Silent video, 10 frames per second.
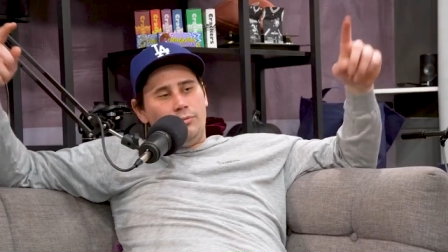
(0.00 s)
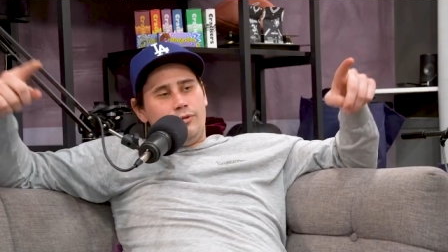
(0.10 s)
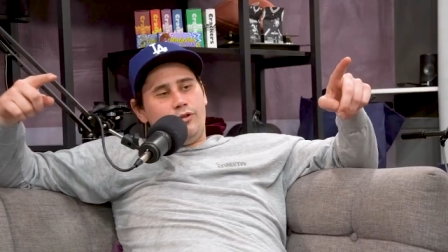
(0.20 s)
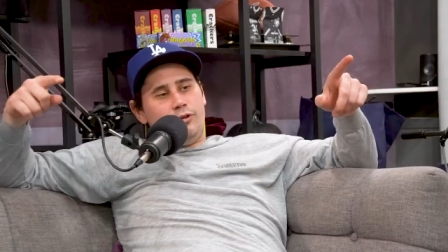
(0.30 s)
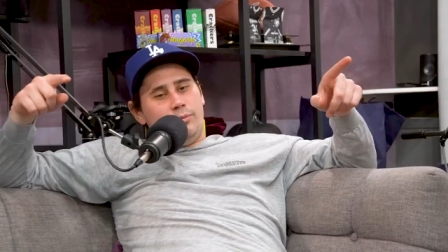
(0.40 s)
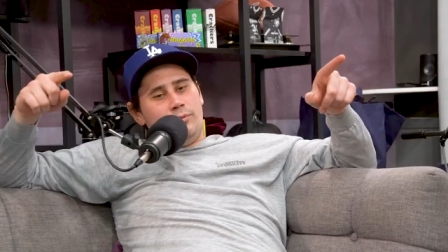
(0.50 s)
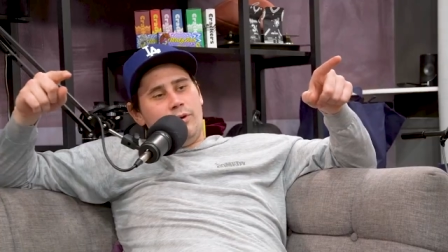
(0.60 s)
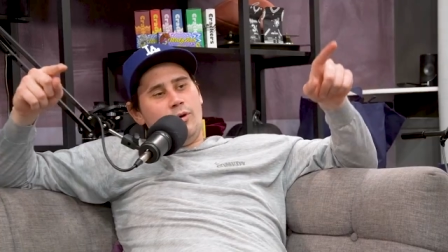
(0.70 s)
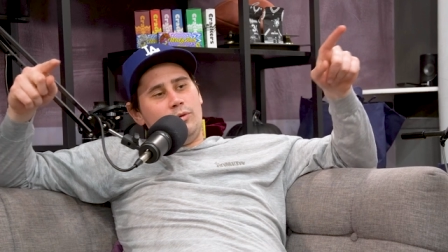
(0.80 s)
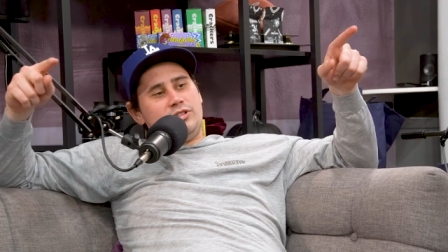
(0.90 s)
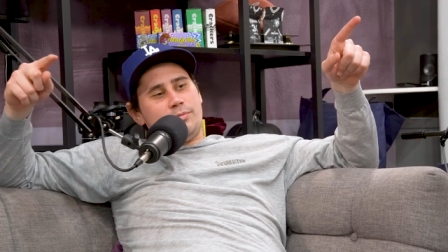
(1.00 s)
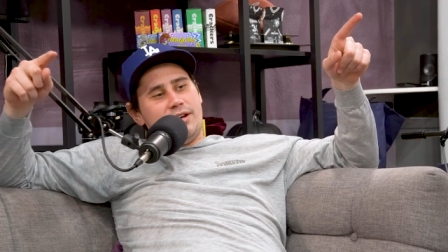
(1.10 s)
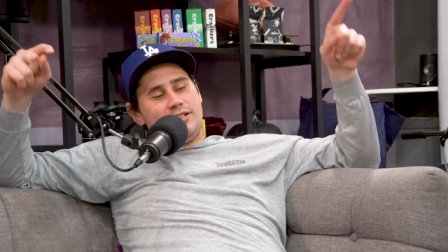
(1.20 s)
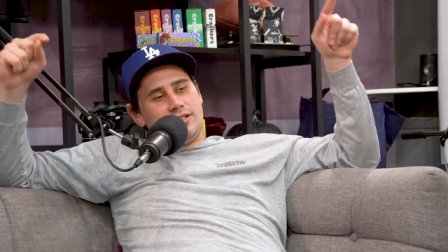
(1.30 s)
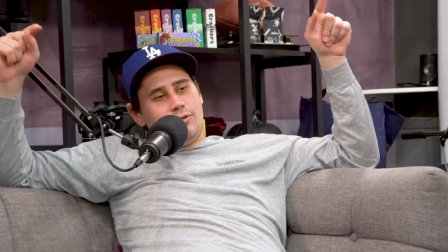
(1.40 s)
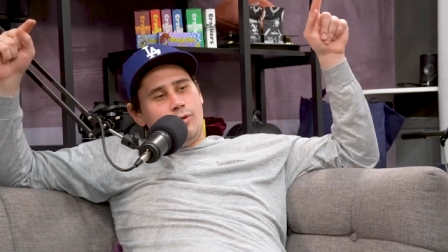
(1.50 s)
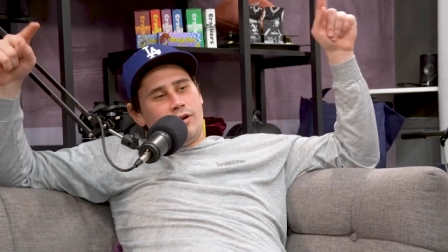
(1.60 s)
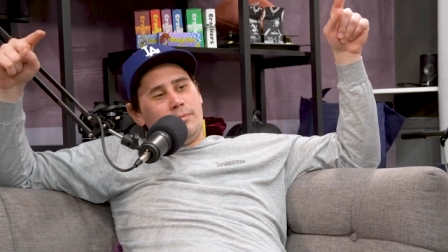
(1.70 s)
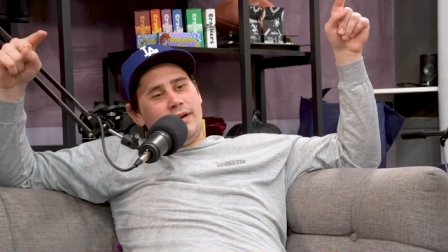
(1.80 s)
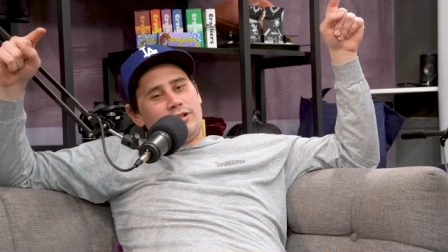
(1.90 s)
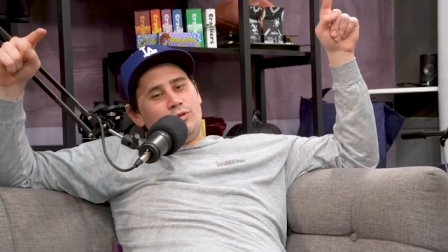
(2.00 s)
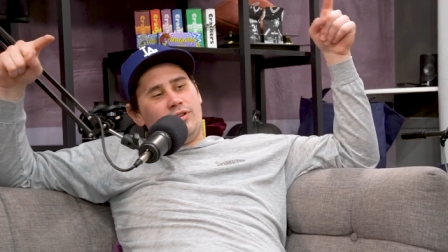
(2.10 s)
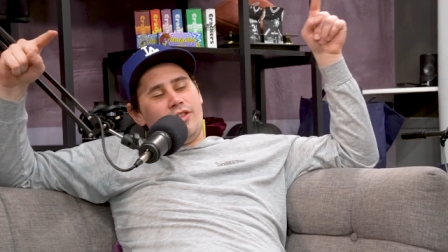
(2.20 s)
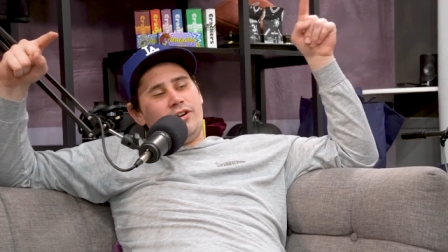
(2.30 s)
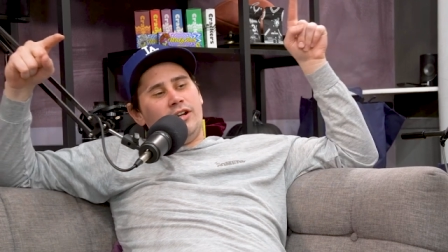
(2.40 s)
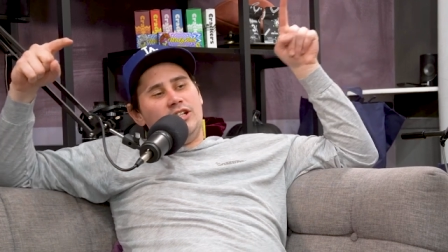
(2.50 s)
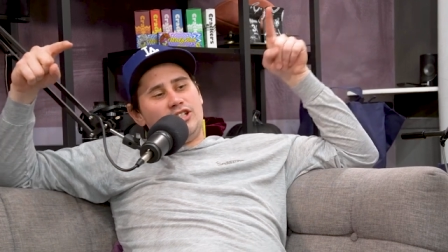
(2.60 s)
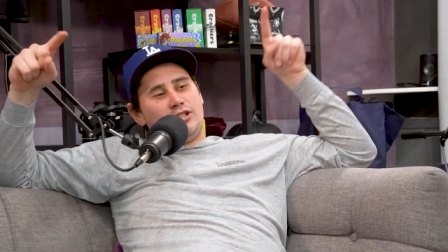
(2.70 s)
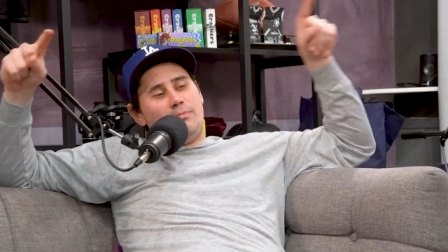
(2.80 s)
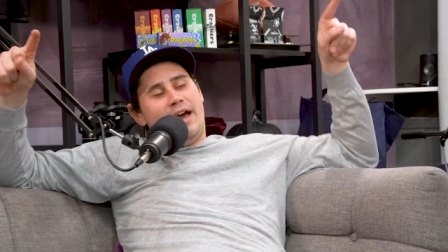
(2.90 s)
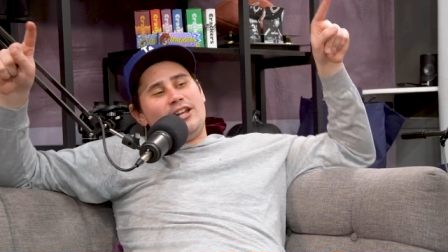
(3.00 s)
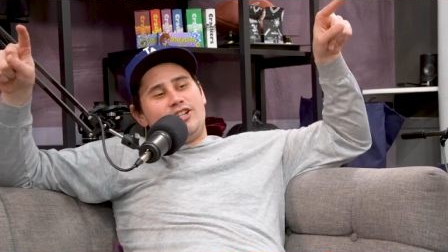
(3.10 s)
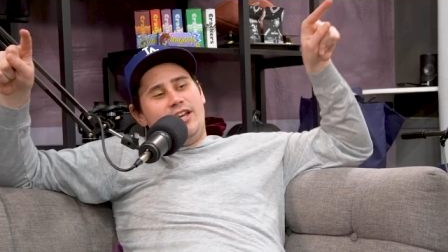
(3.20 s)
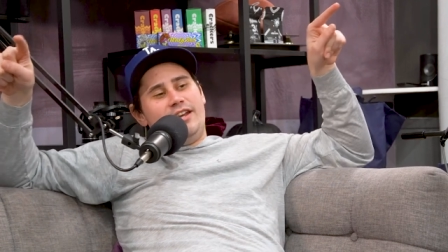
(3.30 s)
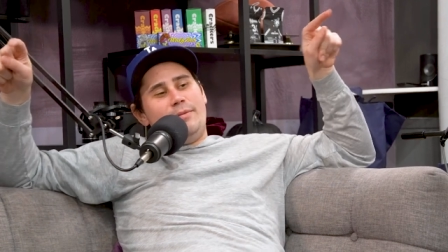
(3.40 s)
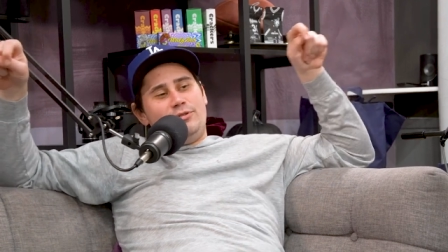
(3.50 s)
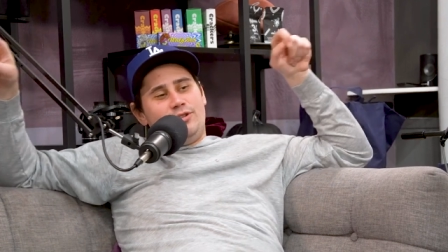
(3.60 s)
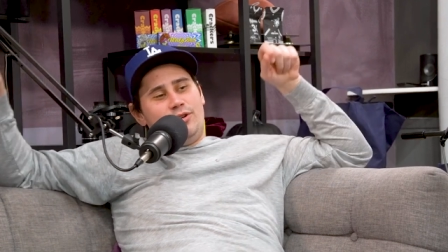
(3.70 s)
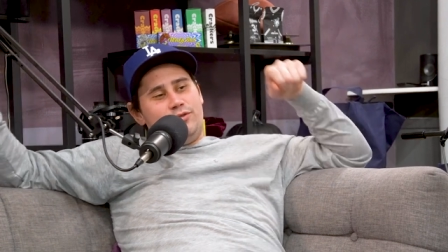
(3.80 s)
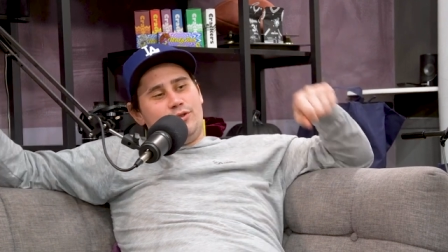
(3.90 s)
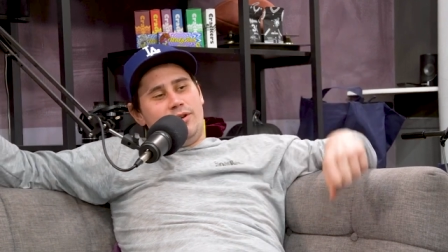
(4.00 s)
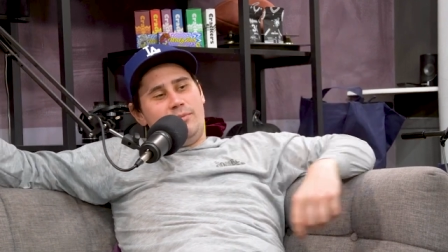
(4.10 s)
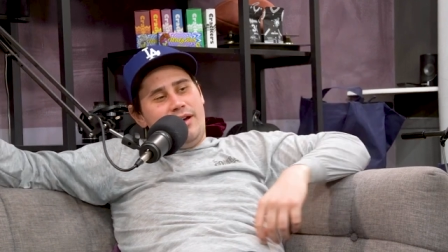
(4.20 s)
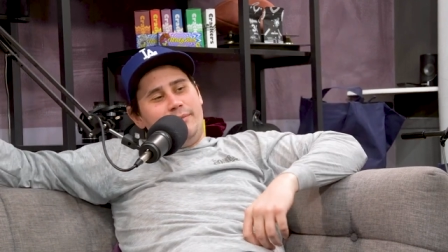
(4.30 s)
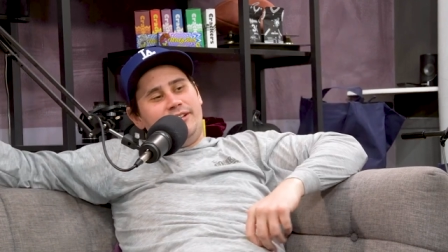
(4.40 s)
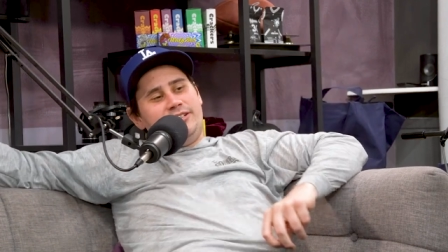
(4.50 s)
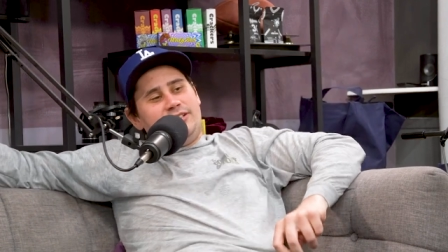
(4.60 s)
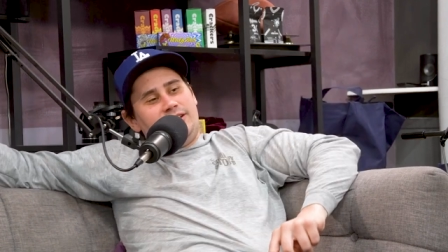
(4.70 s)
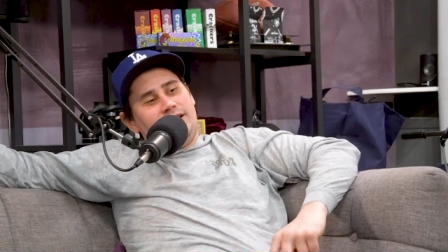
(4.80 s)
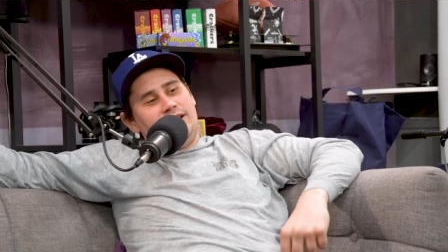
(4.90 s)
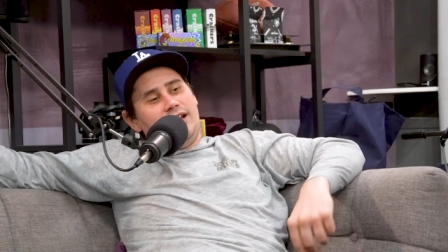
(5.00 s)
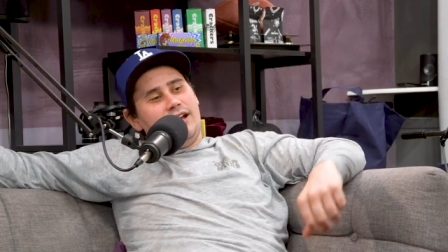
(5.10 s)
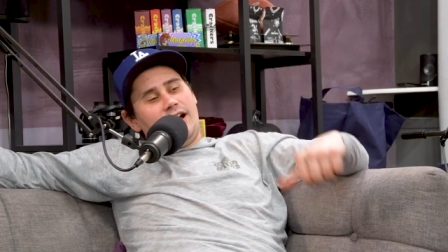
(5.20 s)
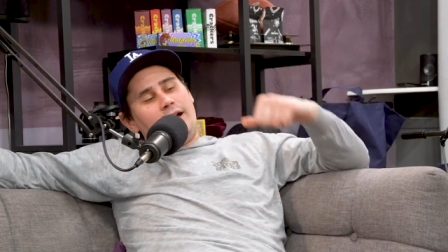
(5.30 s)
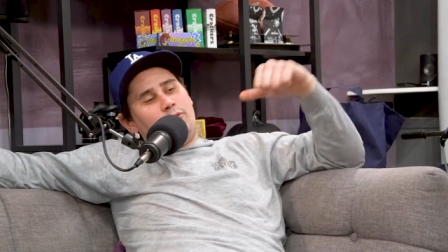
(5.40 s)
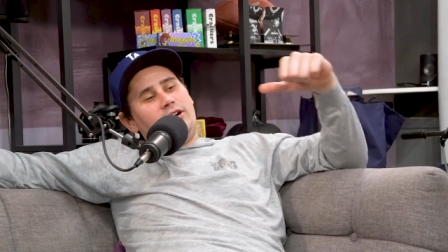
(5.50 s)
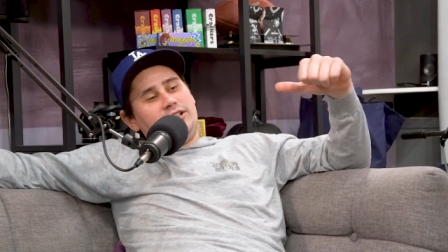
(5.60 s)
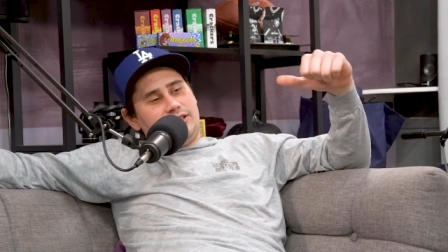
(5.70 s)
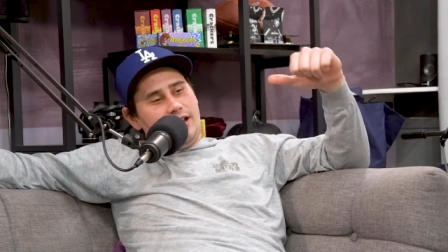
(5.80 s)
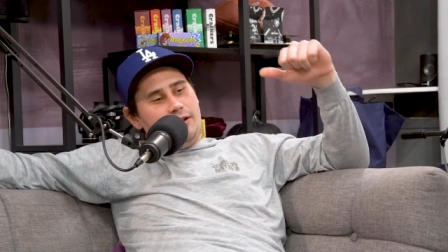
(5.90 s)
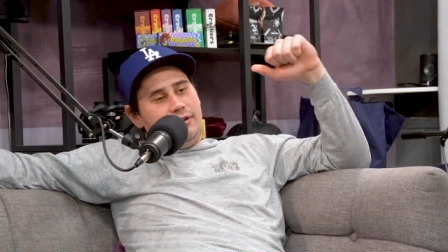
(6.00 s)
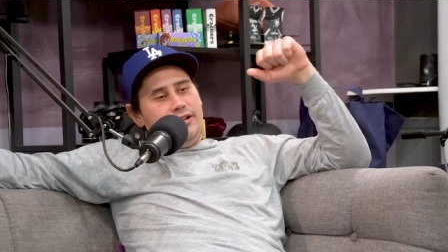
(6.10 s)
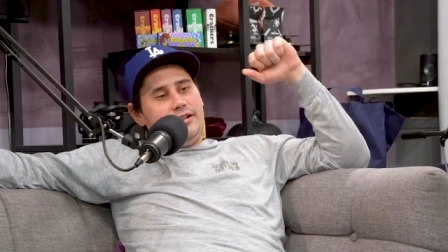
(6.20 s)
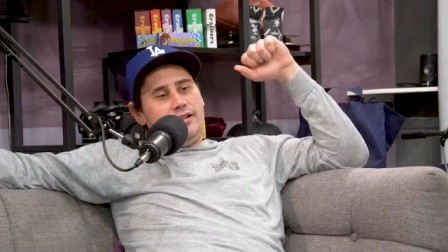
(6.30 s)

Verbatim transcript: before what's up, guys? Welcome back to another smash hit episode of Two Dumb Babies. I'm Willie Simon,